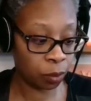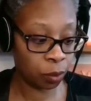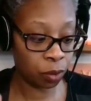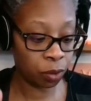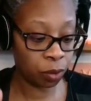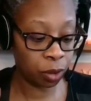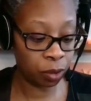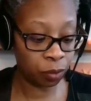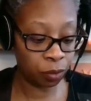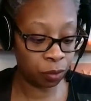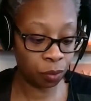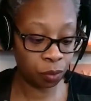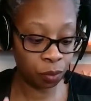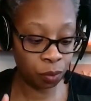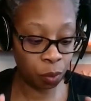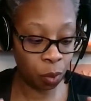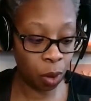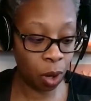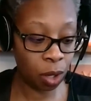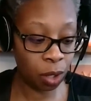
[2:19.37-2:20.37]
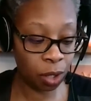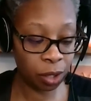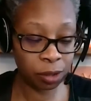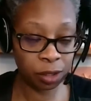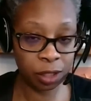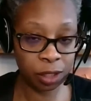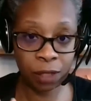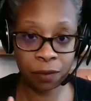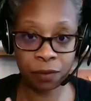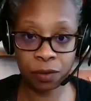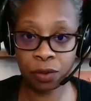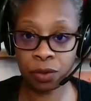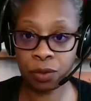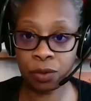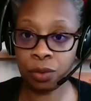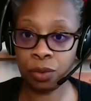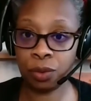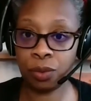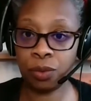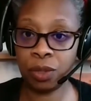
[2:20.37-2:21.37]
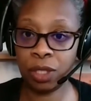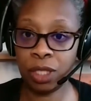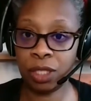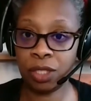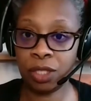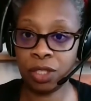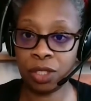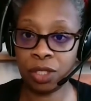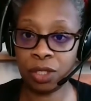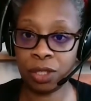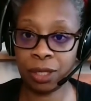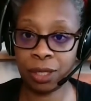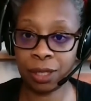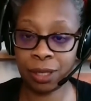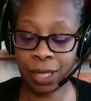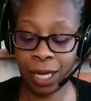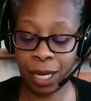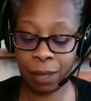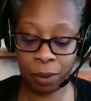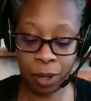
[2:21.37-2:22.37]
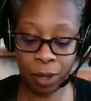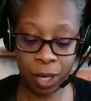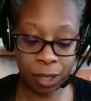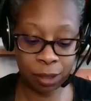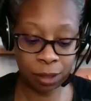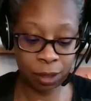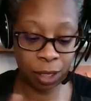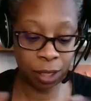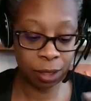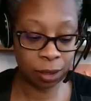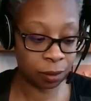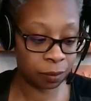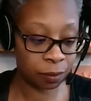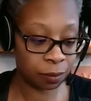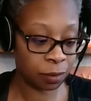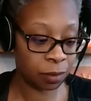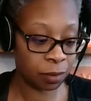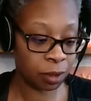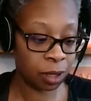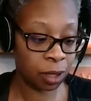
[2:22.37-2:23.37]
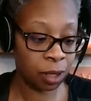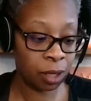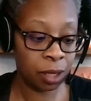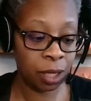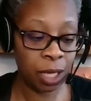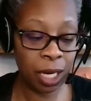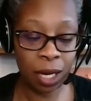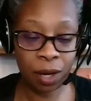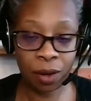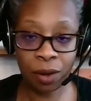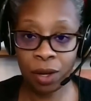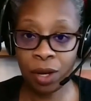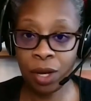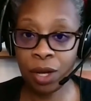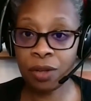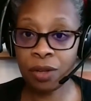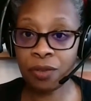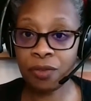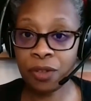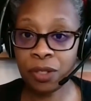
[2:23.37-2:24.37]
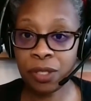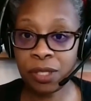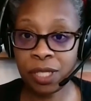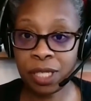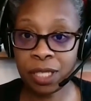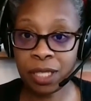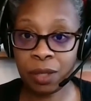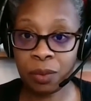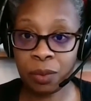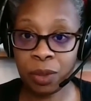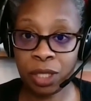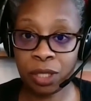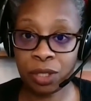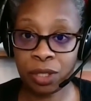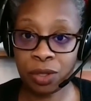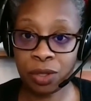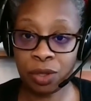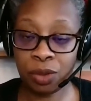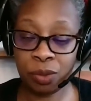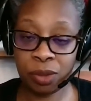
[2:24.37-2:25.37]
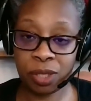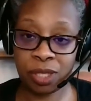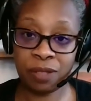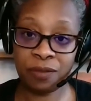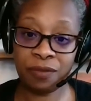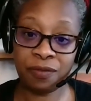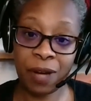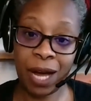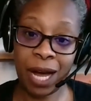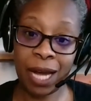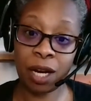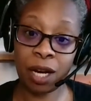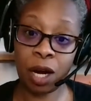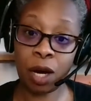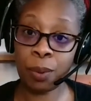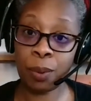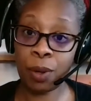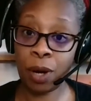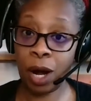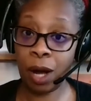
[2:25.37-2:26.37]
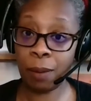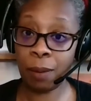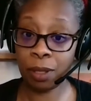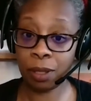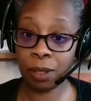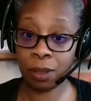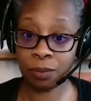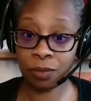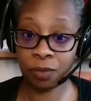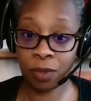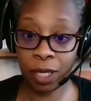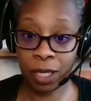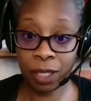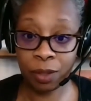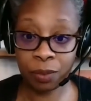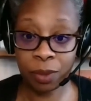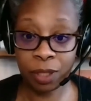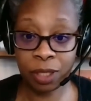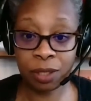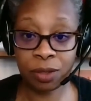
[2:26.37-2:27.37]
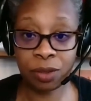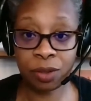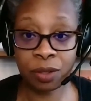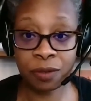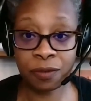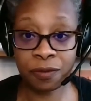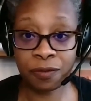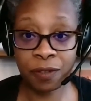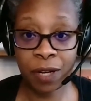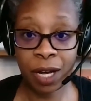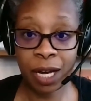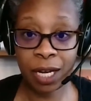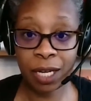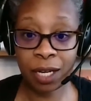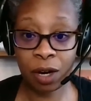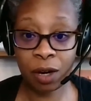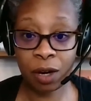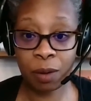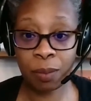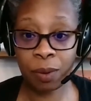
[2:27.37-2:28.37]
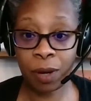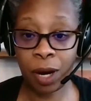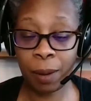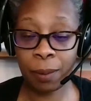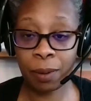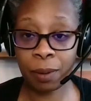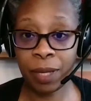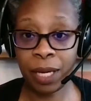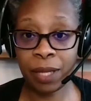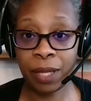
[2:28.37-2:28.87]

We're going to walk ourselves through the engineering design process. Now, the first thing that we need to do is define our problem, right? We need to define our problem.